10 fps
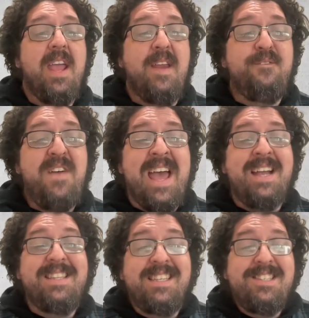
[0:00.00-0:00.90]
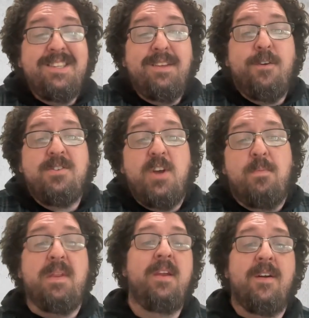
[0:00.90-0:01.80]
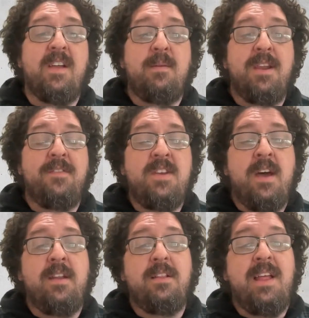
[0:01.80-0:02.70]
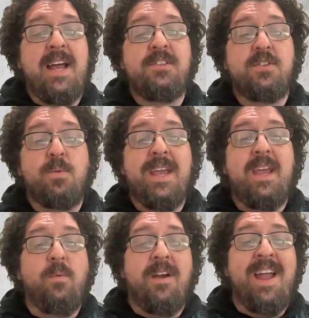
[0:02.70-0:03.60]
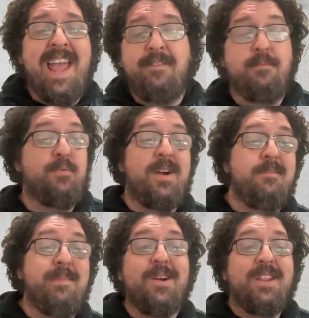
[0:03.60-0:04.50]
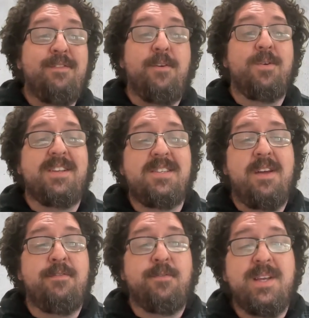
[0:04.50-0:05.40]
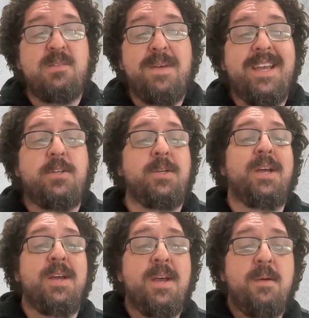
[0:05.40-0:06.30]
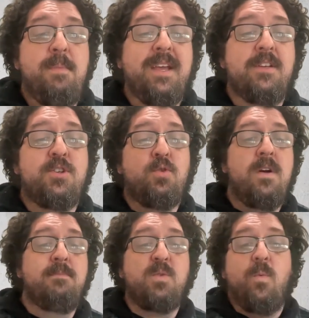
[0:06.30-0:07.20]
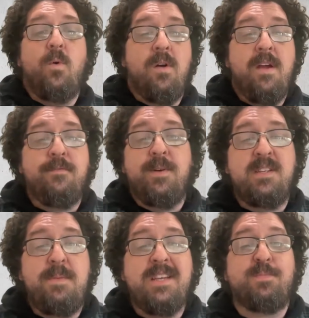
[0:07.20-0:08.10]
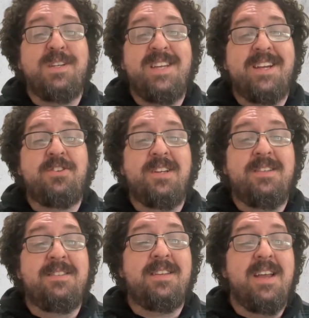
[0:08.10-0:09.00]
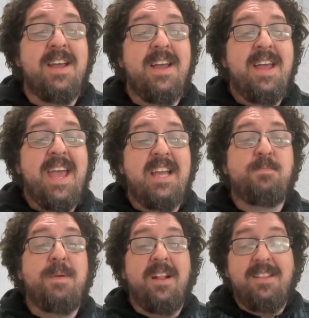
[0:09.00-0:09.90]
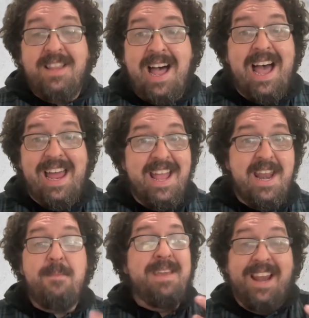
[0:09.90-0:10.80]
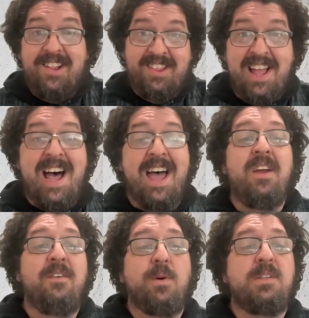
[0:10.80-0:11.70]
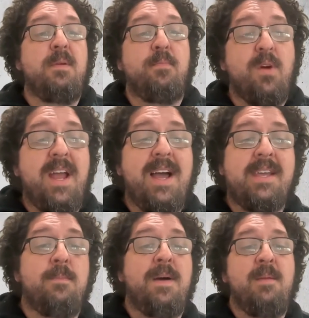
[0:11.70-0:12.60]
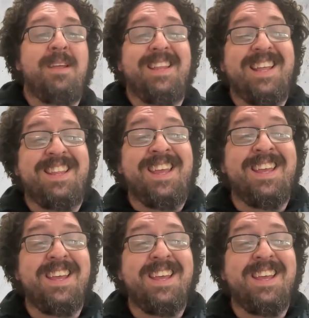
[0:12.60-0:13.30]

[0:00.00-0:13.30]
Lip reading: In fact, this is the first opening argument I've done in the last 3 where I haven't primarily focused on free speech, because Trump's war on free speech protections has been a lot, and I mean a lot, of what's been preoccupying me lately.